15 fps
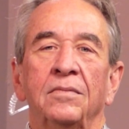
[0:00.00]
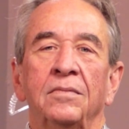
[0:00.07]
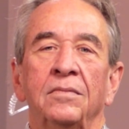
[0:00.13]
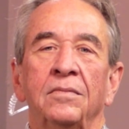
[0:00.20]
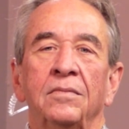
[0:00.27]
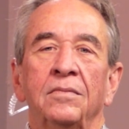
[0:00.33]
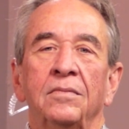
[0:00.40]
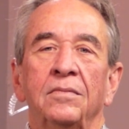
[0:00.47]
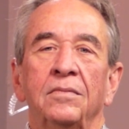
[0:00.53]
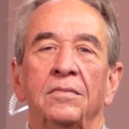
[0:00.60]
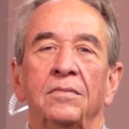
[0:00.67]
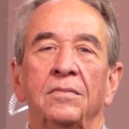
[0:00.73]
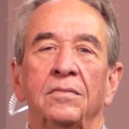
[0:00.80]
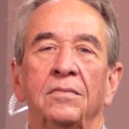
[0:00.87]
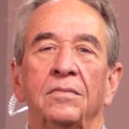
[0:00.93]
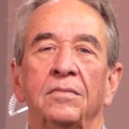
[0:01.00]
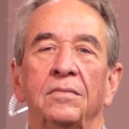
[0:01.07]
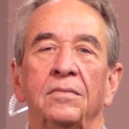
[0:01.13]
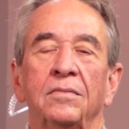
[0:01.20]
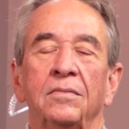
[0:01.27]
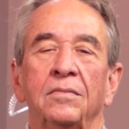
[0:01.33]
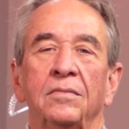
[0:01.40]

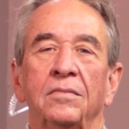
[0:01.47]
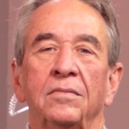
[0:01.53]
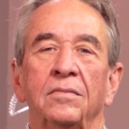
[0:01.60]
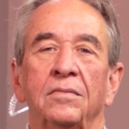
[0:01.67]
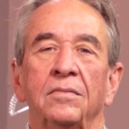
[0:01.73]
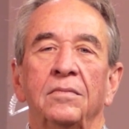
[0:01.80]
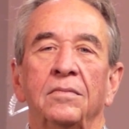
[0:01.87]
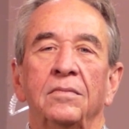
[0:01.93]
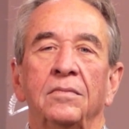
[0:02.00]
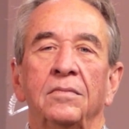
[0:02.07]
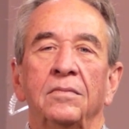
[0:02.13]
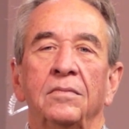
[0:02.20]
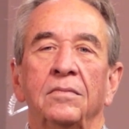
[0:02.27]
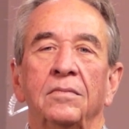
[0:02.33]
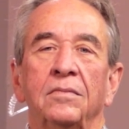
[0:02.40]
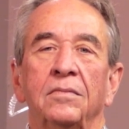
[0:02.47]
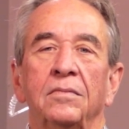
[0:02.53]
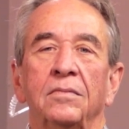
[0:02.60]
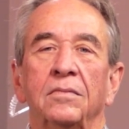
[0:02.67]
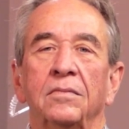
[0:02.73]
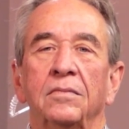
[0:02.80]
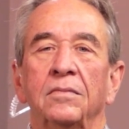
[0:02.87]

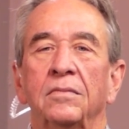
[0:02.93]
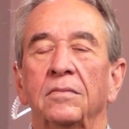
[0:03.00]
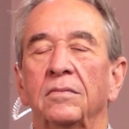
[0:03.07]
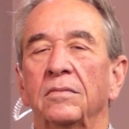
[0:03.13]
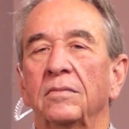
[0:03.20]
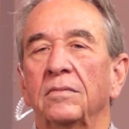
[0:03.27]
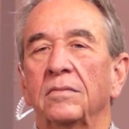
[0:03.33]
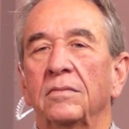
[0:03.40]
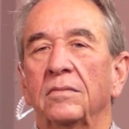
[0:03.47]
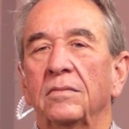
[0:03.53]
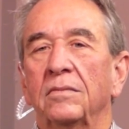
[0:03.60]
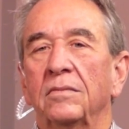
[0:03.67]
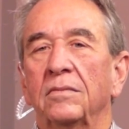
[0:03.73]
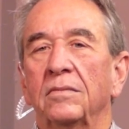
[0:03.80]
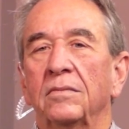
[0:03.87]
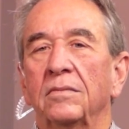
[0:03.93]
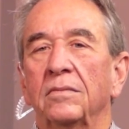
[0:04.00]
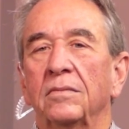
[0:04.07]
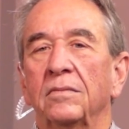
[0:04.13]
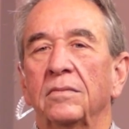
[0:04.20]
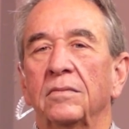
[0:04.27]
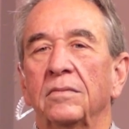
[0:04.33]

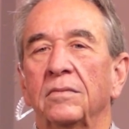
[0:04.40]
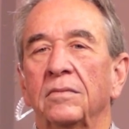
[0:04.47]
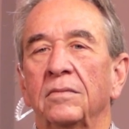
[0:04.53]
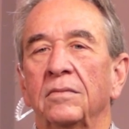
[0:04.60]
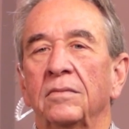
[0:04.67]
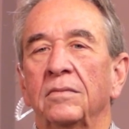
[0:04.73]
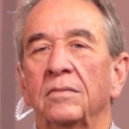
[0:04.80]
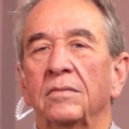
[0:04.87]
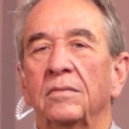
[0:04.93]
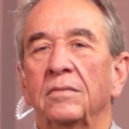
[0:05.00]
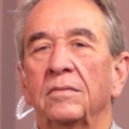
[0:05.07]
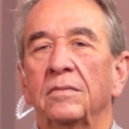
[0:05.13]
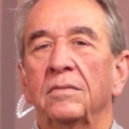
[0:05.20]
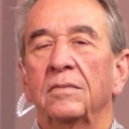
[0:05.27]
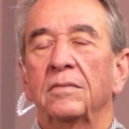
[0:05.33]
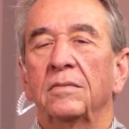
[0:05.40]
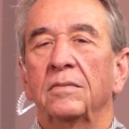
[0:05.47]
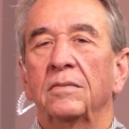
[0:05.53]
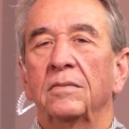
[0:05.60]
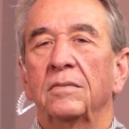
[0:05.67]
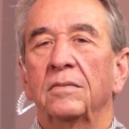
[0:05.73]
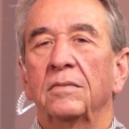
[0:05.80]

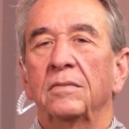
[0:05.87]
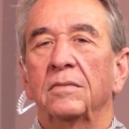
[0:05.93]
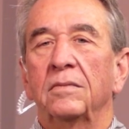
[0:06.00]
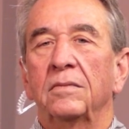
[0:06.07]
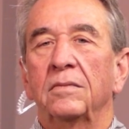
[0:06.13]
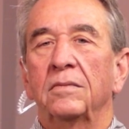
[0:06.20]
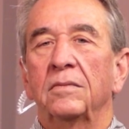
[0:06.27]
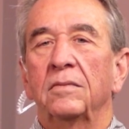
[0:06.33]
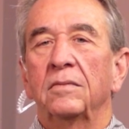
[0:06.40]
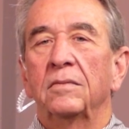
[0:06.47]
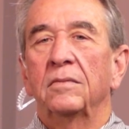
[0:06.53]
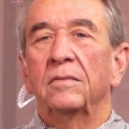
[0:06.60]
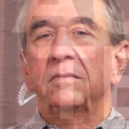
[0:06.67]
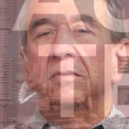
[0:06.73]
This person isn't speaking.